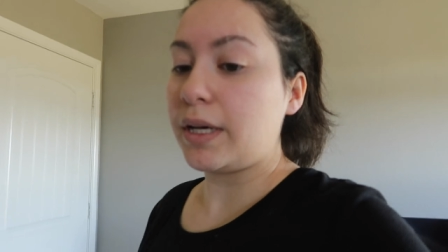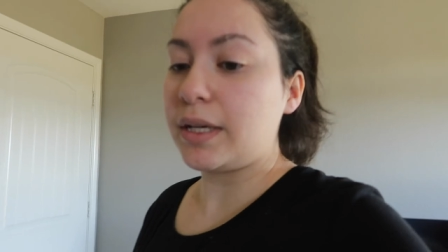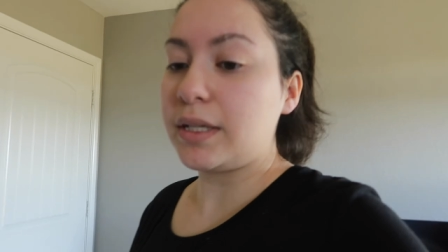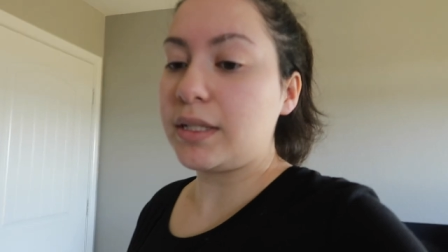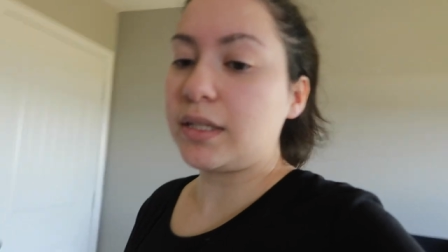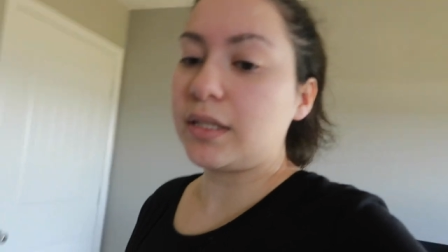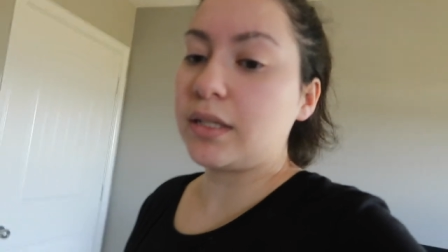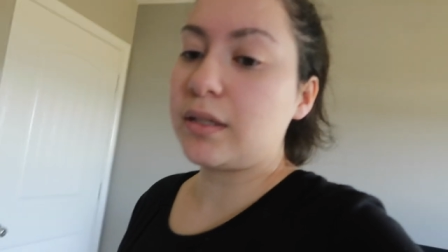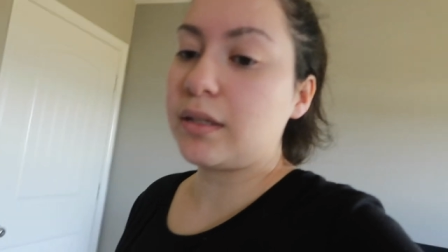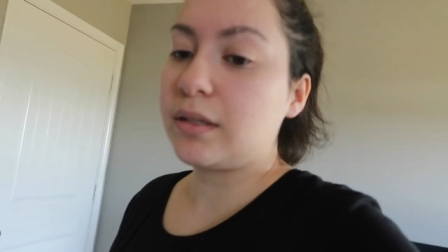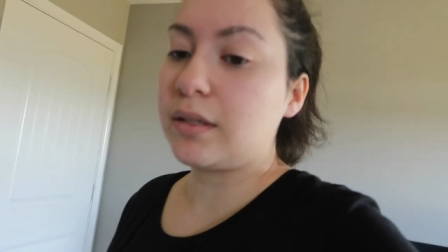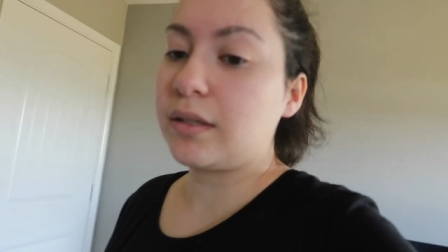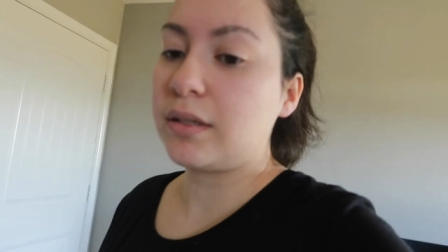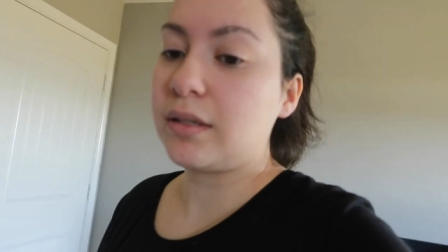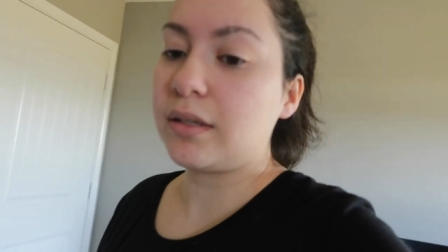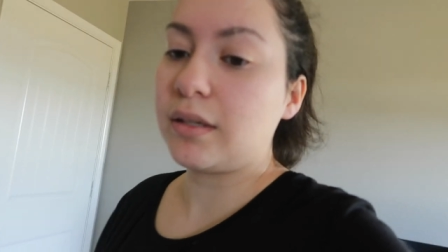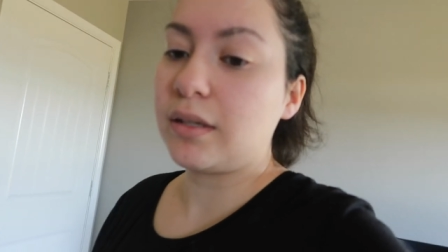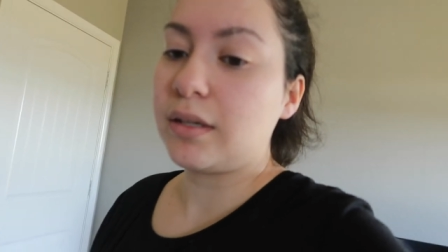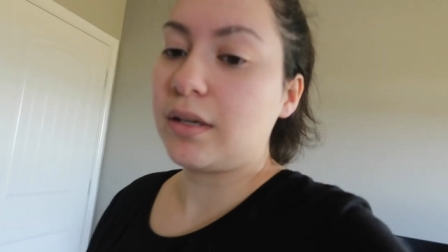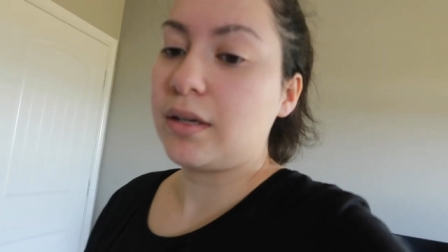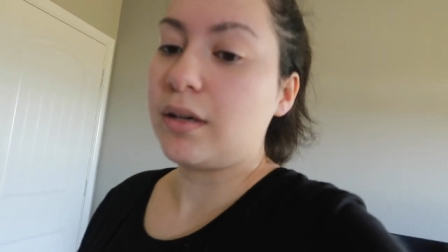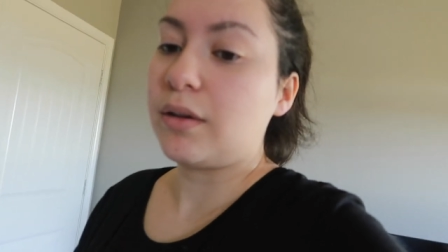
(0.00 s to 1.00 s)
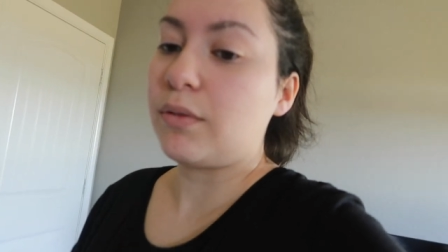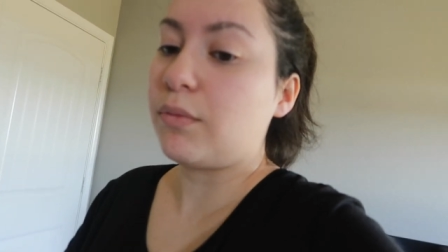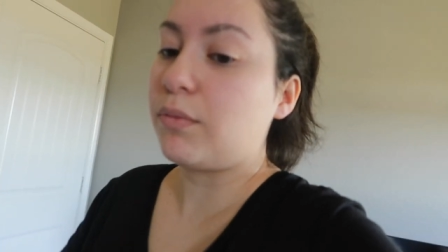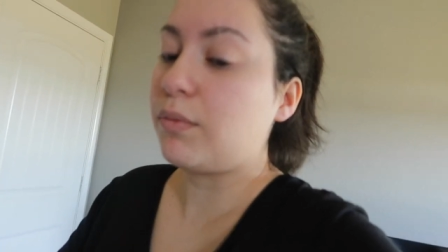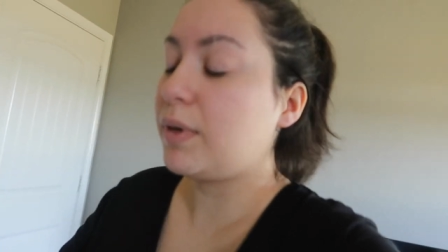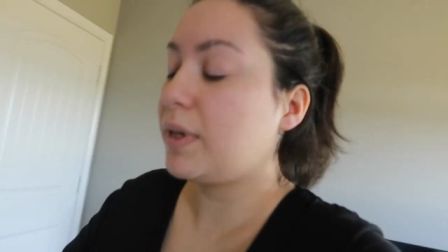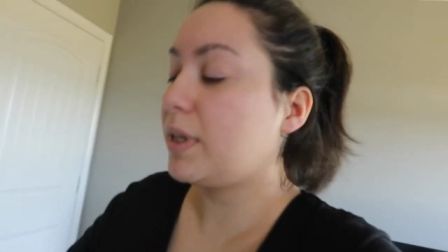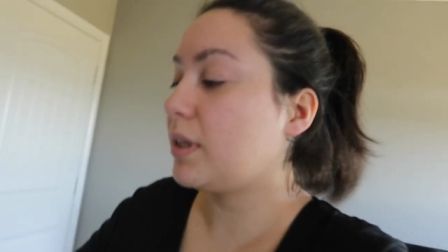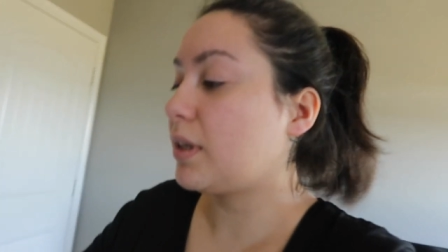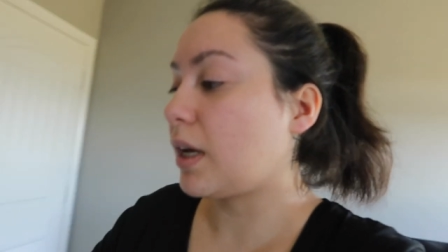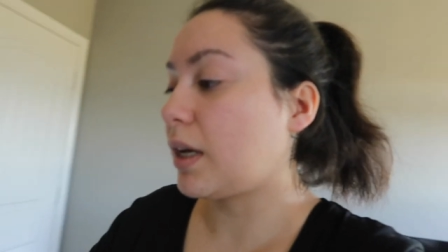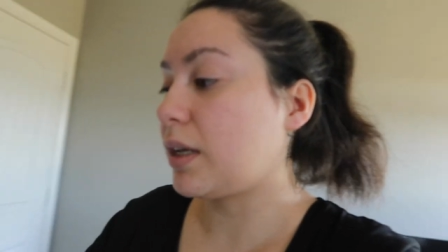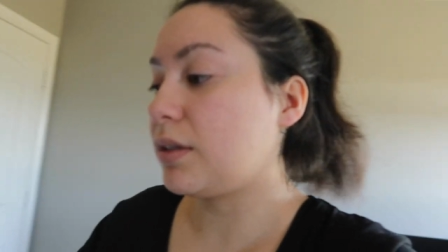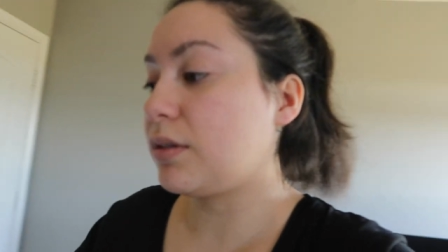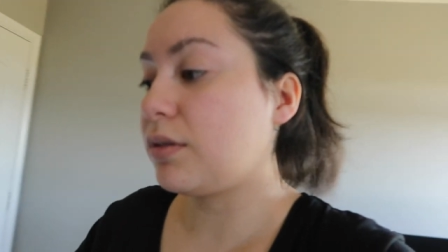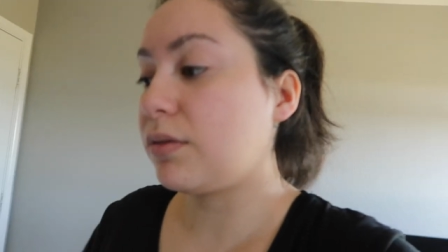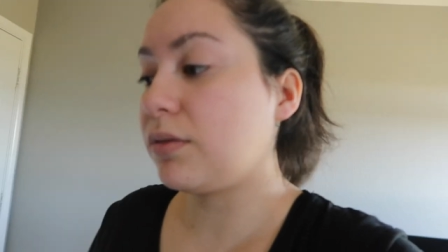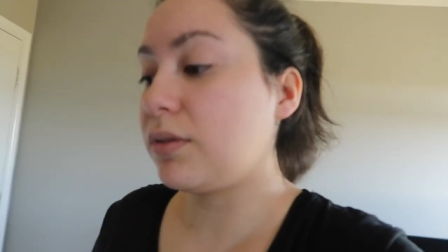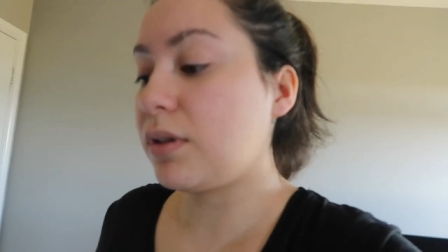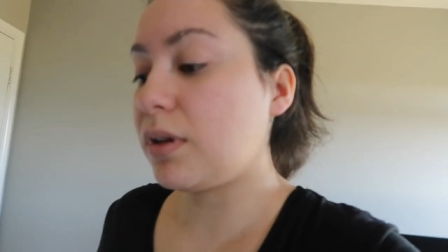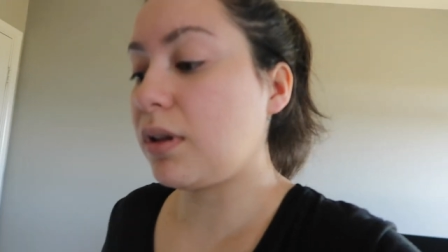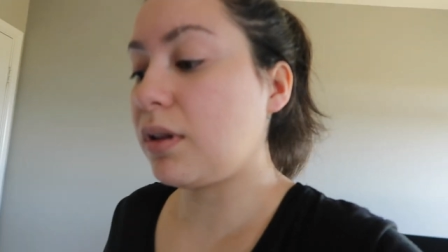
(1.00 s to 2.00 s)
guys? we i
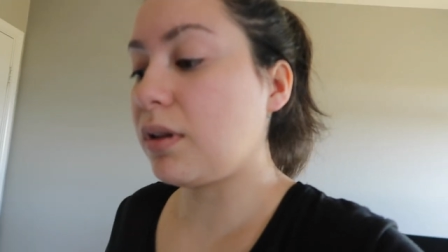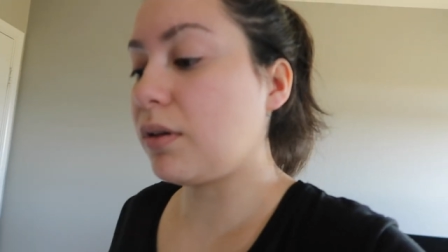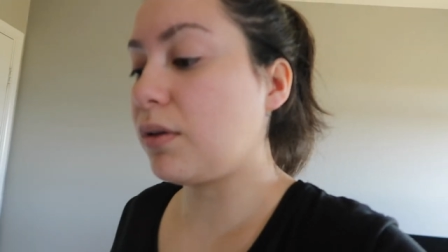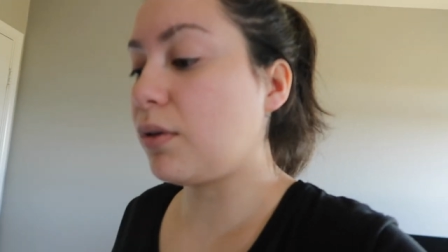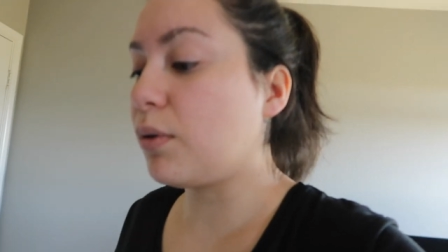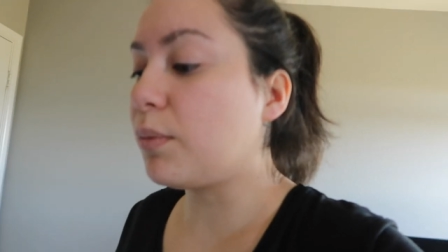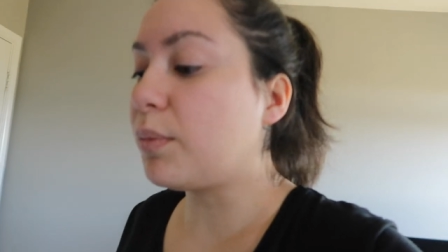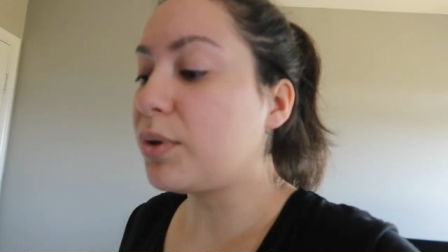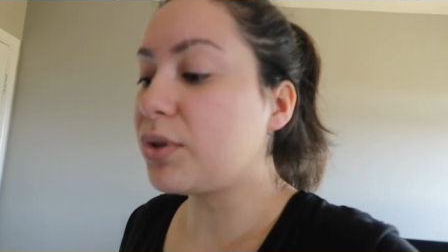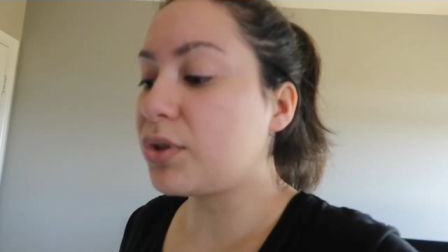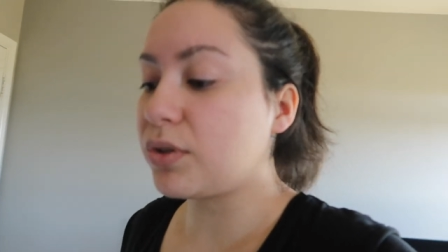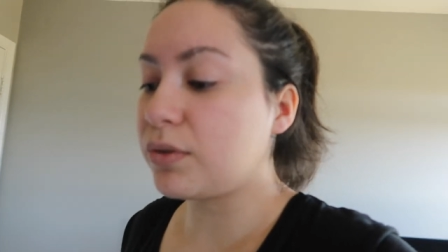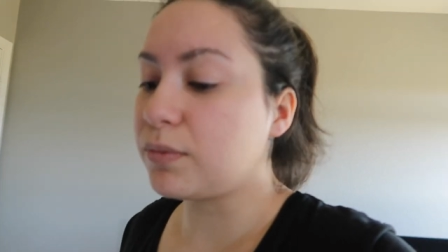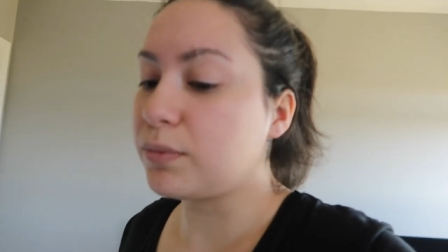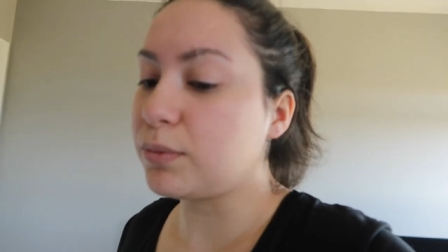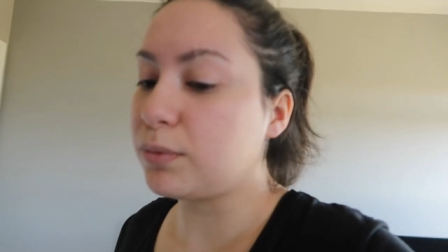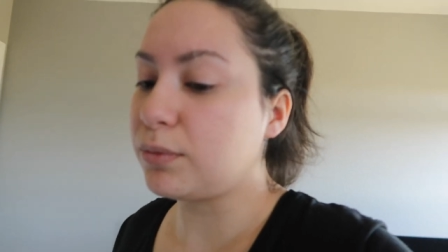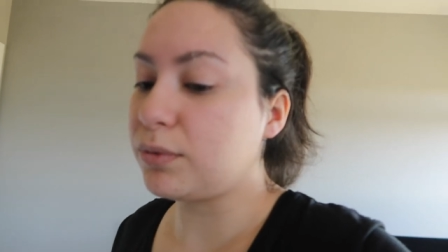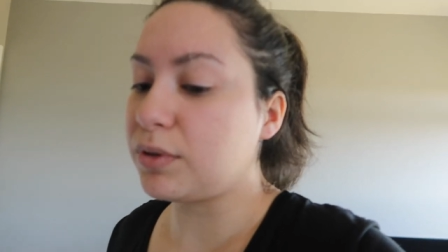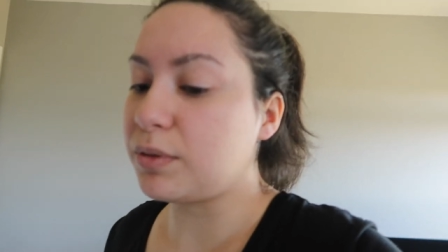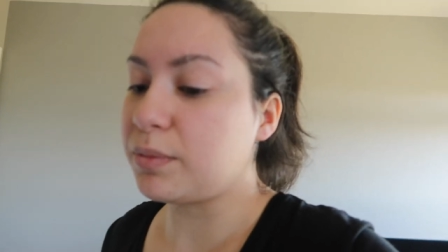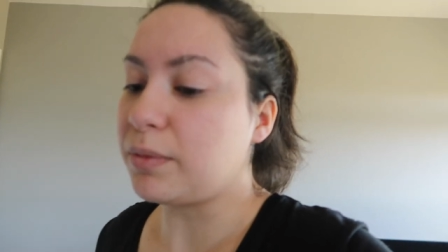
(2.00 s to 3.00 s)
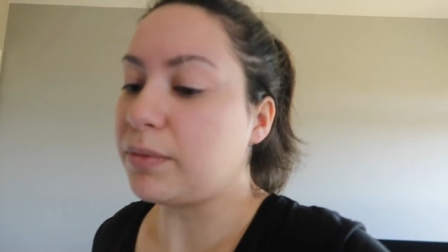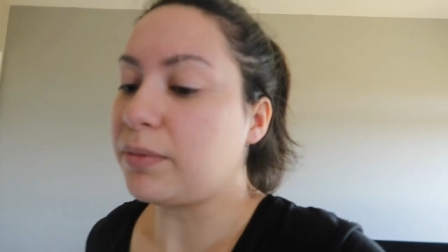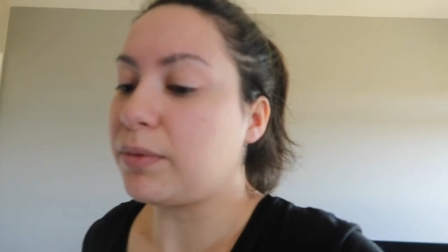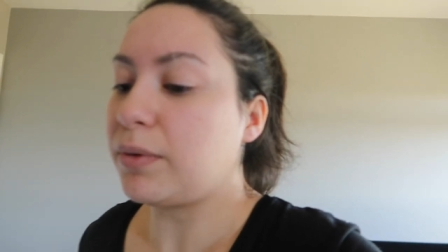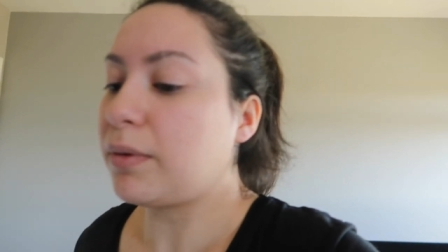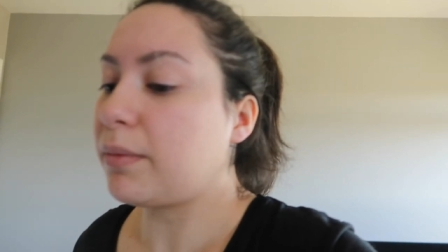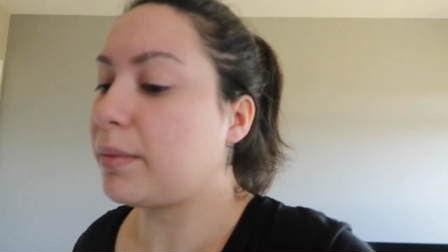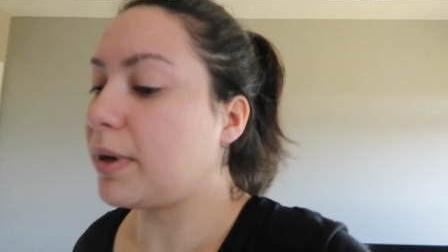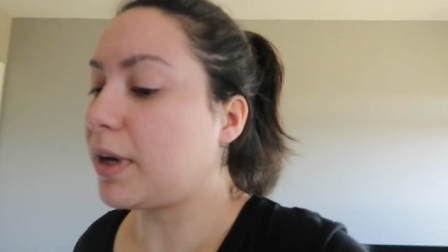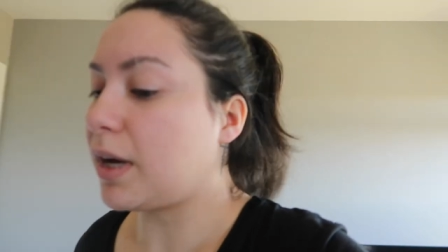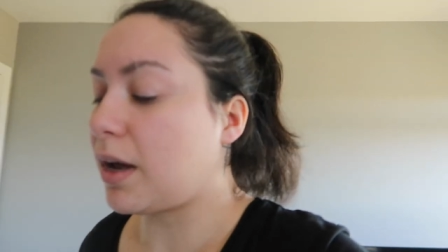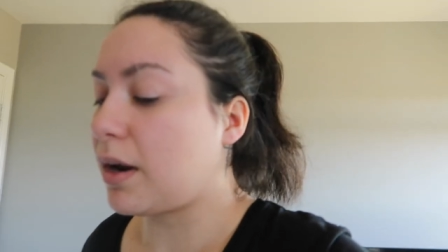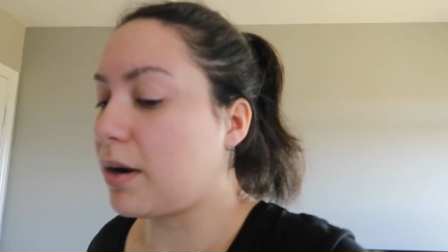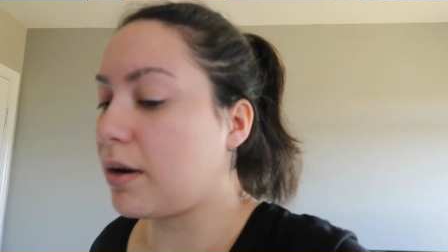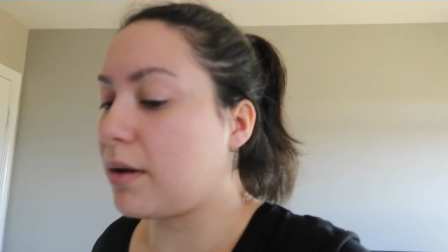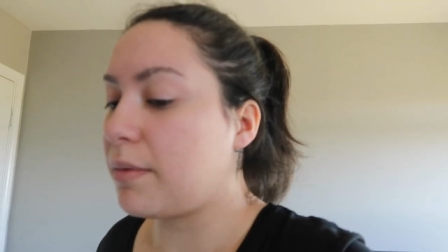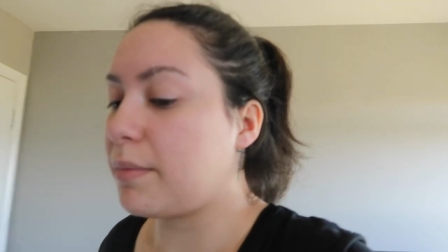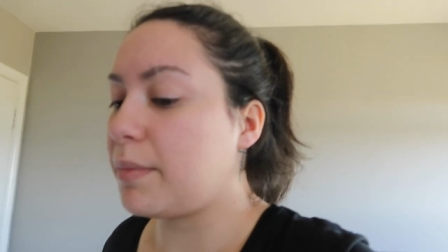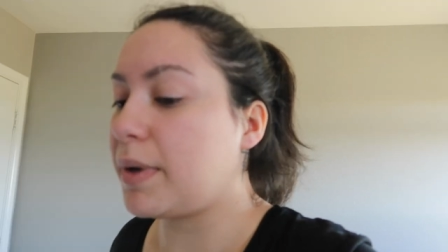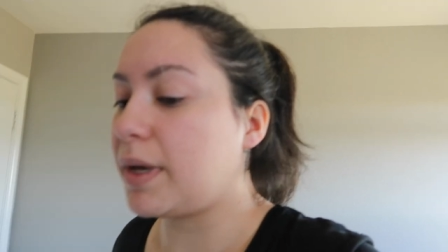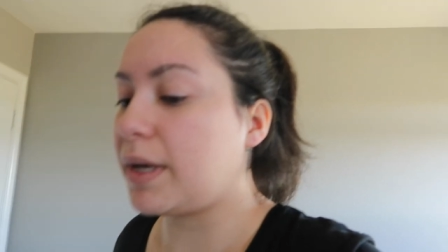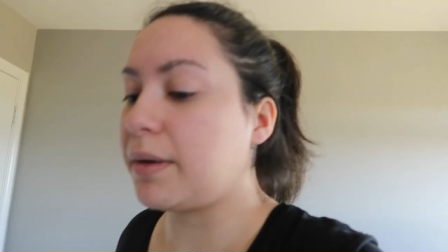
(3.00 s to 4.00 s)
told y'all a whole bunch of rules before we got
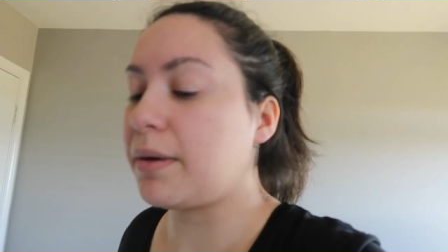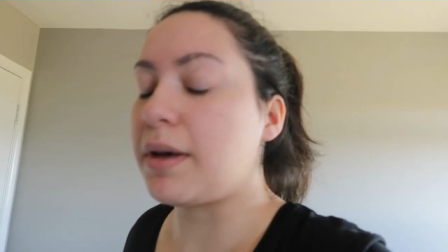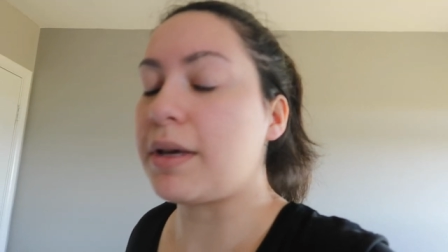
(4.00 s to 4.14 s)
them